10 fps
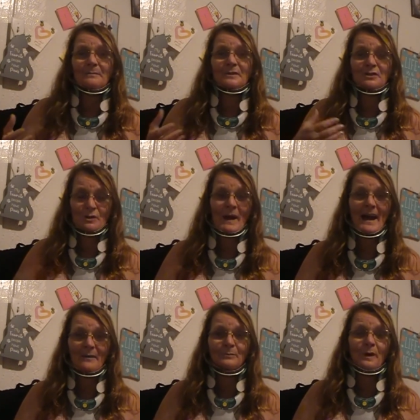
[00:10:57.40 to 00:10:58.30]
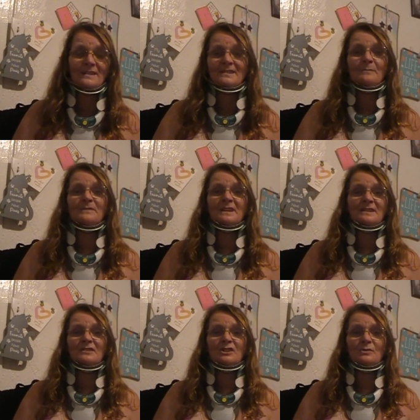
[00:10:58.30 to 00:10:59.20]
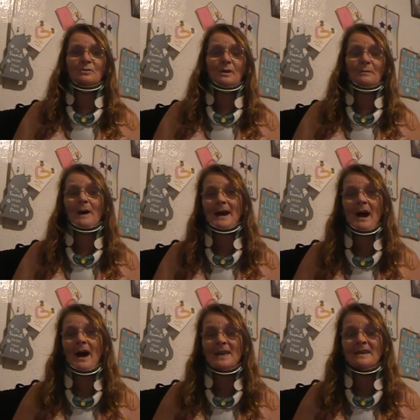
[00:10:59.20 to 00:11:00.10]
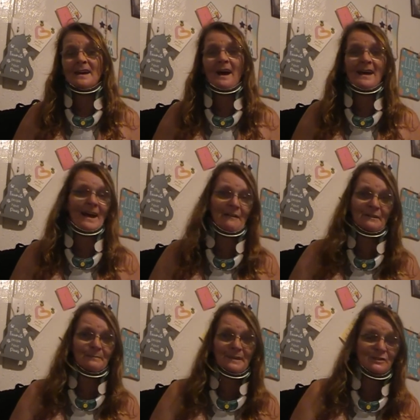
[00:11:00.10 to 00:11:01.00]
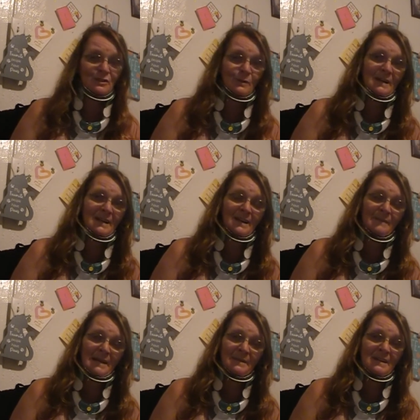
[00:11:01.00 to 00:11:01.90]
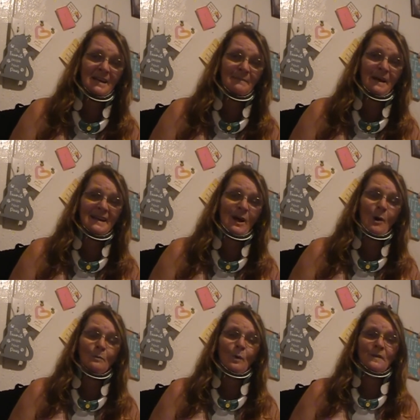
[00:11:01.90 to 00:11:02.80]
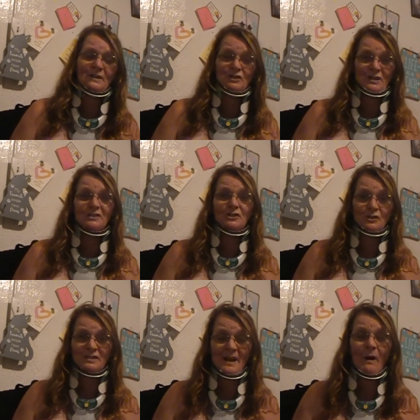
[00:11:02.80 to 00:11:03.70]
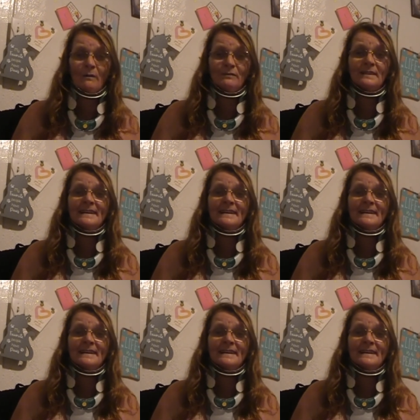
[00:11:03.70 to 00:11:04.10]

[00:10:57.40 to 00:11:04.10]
you have brought something to my eye that I haven't been doing, and maybe it may help more than just yourself,